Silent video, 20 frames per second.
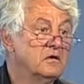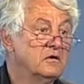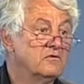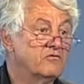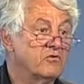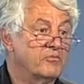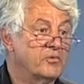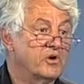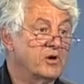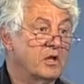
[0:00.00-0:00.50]

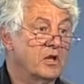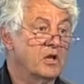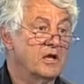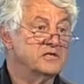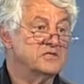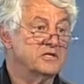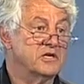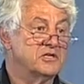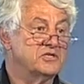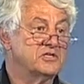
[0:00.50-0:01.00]
for
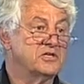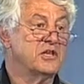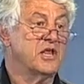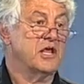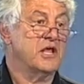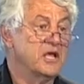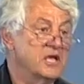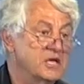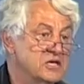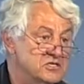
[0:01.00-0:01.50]
parallelization
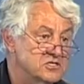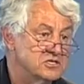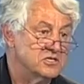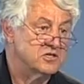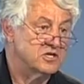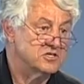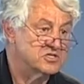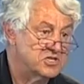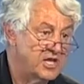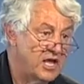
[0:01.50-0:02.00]
is
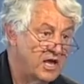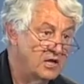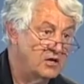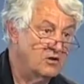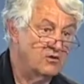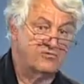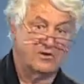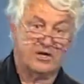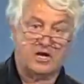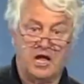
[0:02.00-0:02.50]
the scan
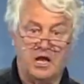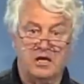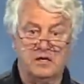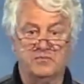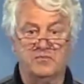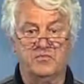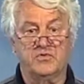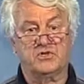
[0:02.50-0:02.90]
of a column.